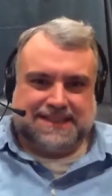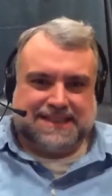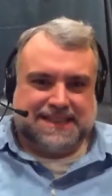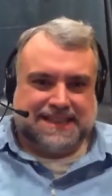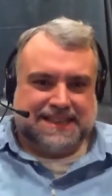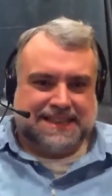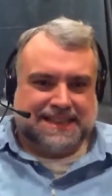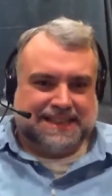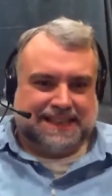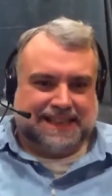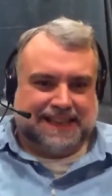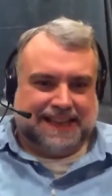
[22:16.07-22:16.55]

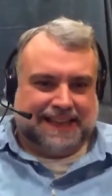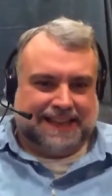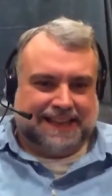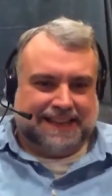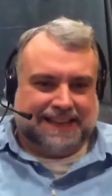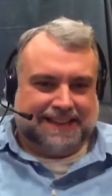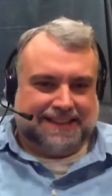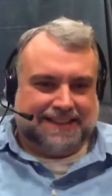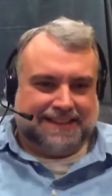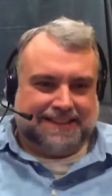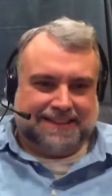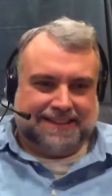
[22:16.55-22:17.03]
didn't
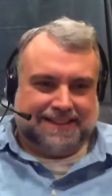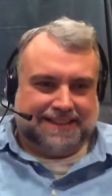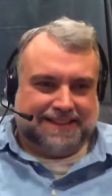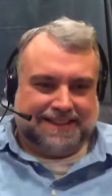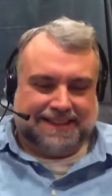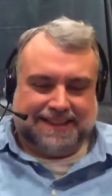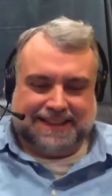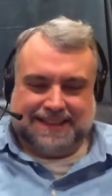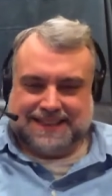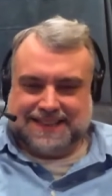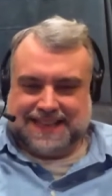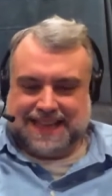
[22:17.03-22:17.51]

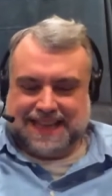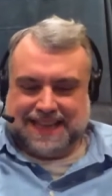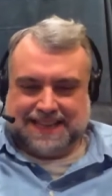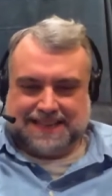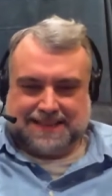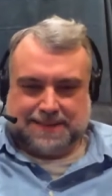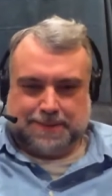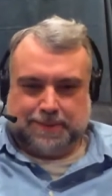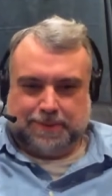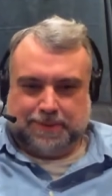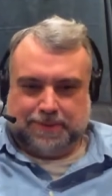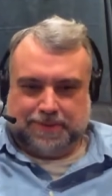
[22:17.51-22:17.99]
take
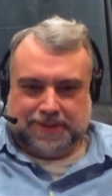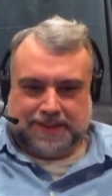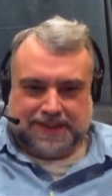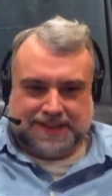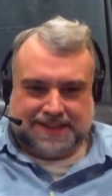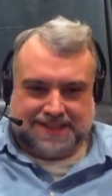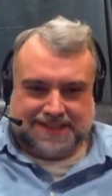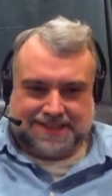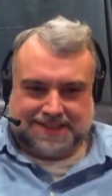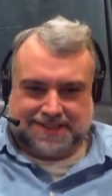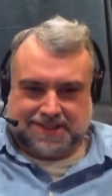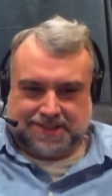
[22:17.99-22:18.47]
some of
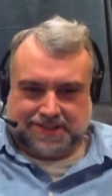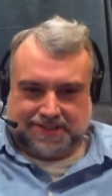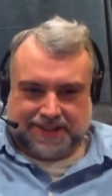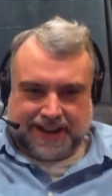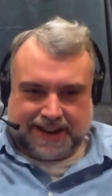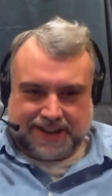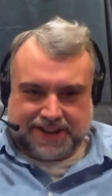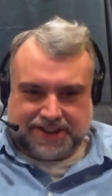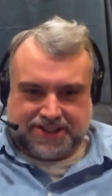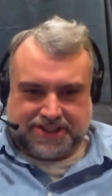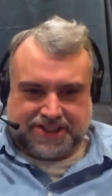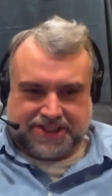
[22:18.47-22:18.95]
his
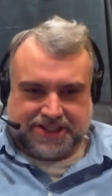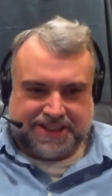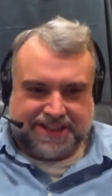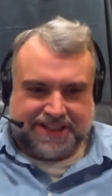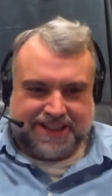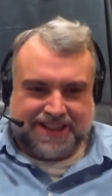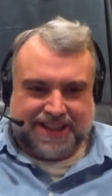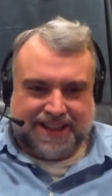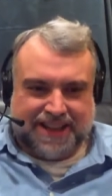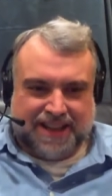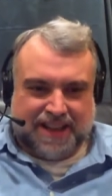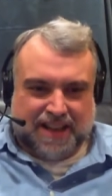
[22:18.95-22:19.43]
direction,
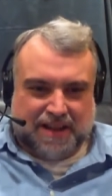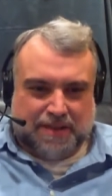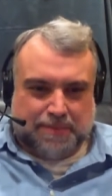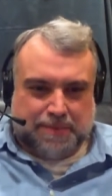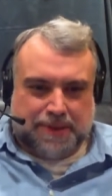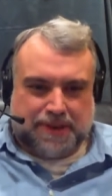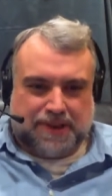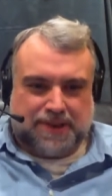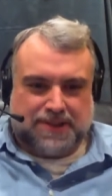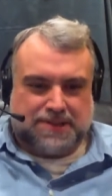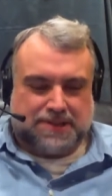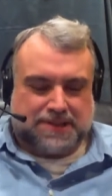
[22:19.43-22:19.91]

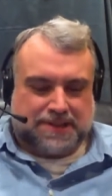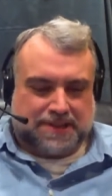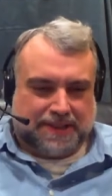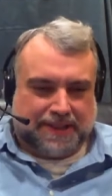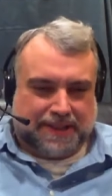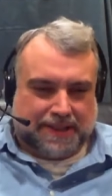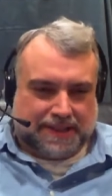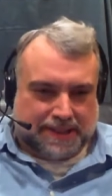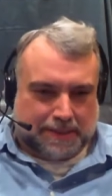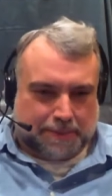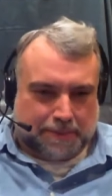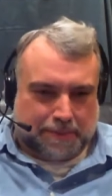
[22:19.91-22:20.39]
because
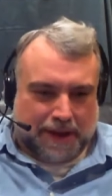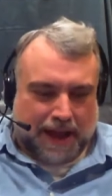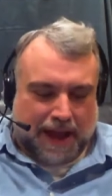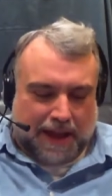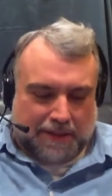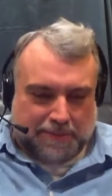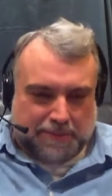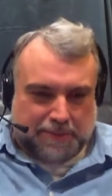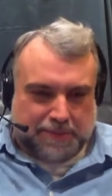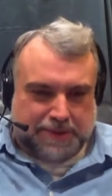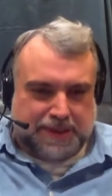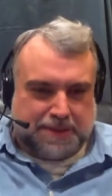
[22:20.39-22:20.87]
the
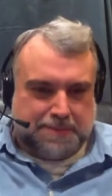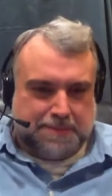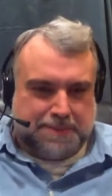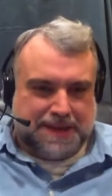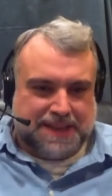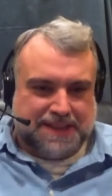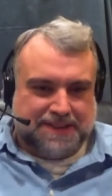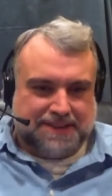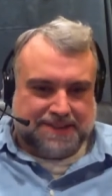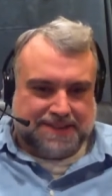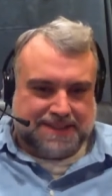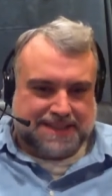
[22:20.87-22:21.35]
problem with the
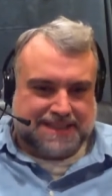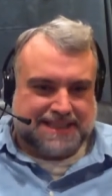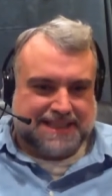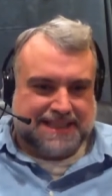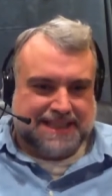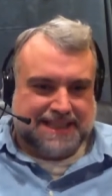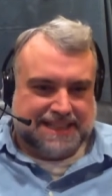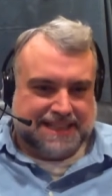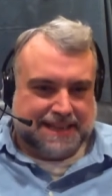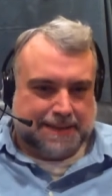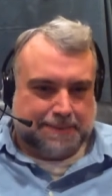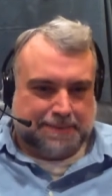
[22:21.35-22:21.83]
Beatles
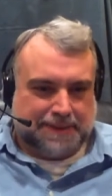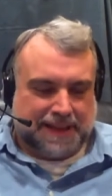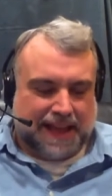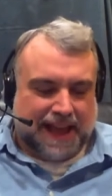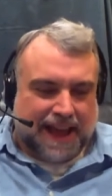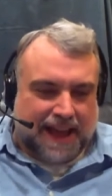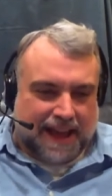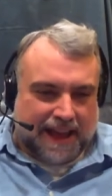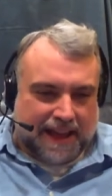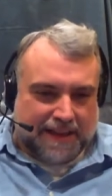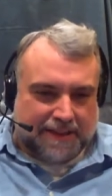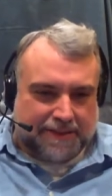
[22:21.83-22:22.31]
seeing them
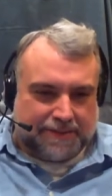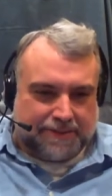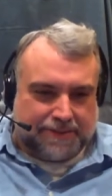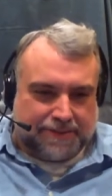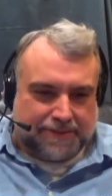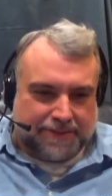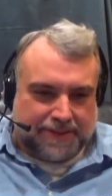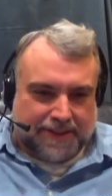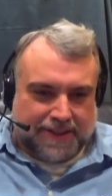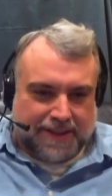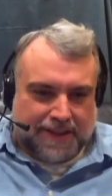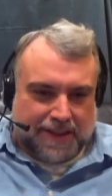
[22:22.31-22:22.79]

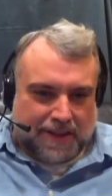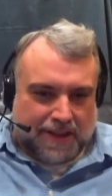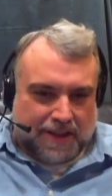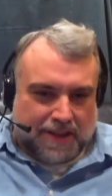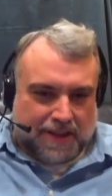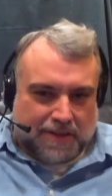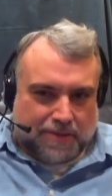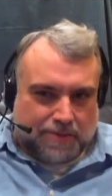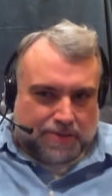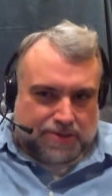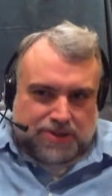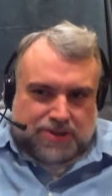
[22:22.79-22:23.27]
live
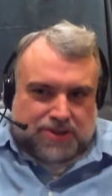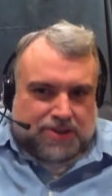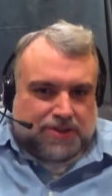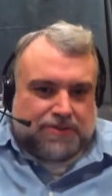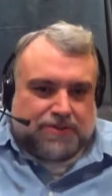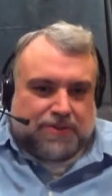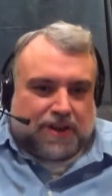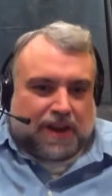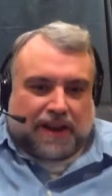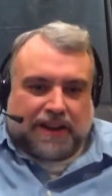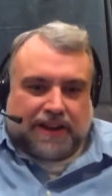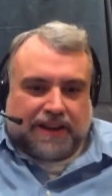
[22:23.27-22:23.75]
was you
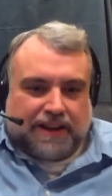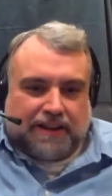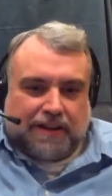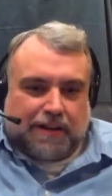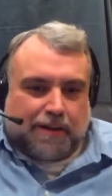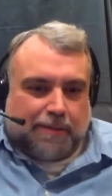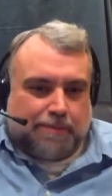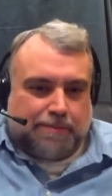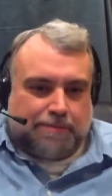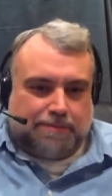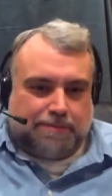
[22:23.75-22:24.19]
couldn't fucking hear them.